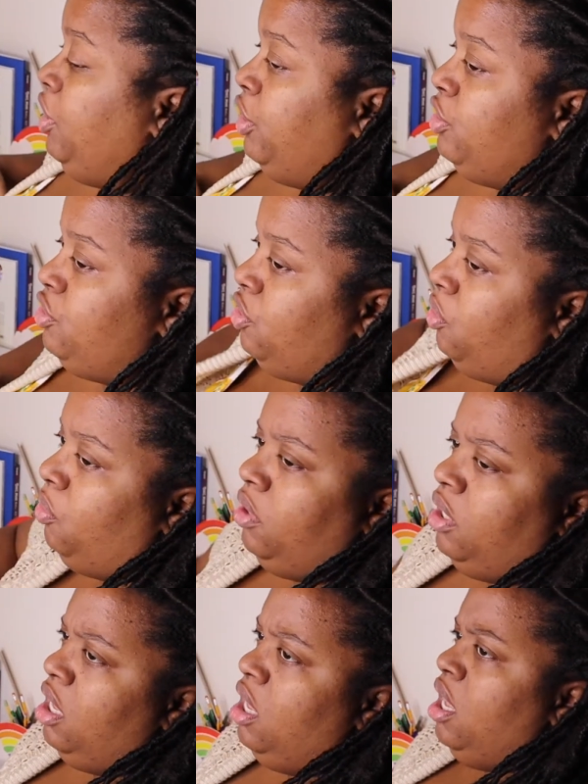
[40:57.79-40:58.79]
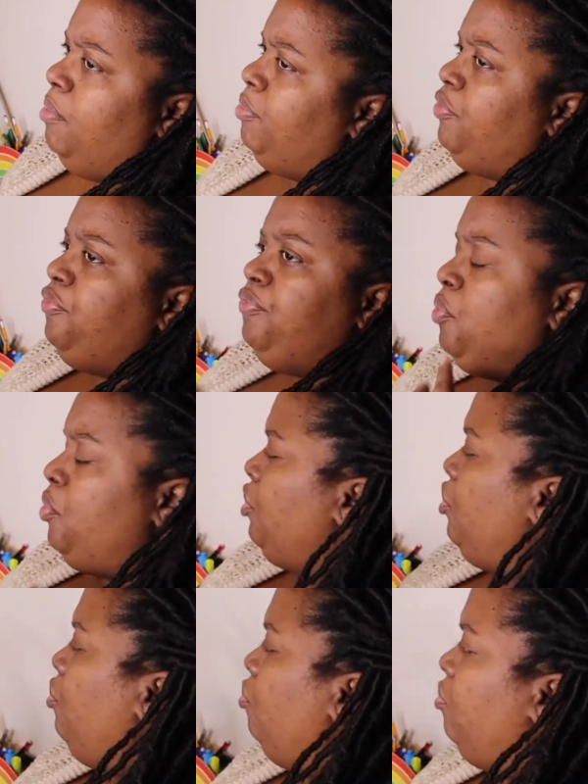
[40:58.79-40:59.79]
earlier. So
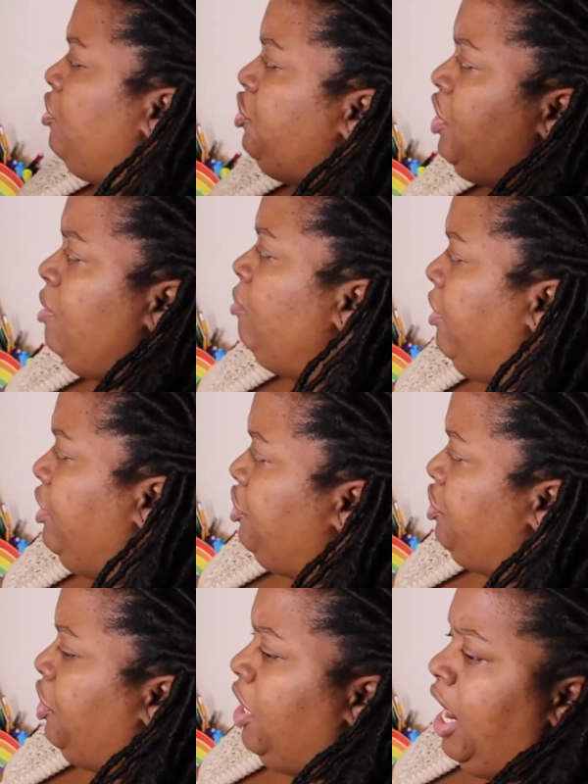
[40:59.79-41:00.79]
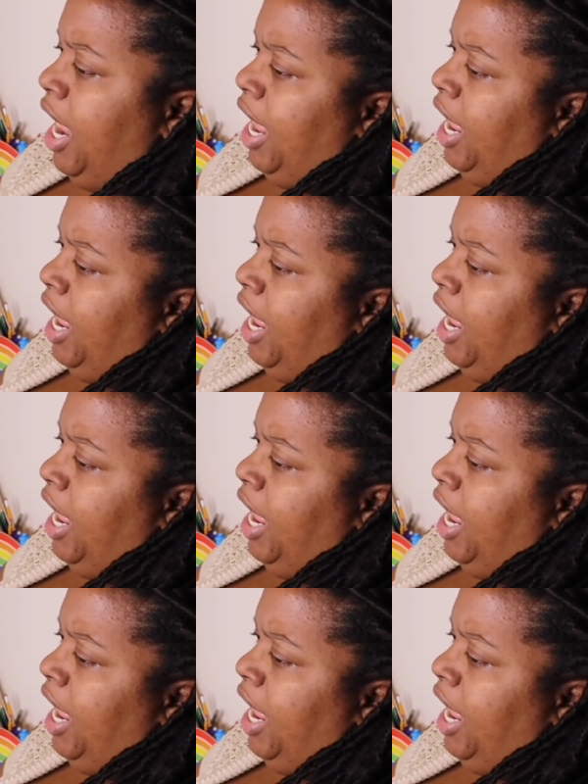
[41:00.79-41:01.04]
before you was Shea Moisture,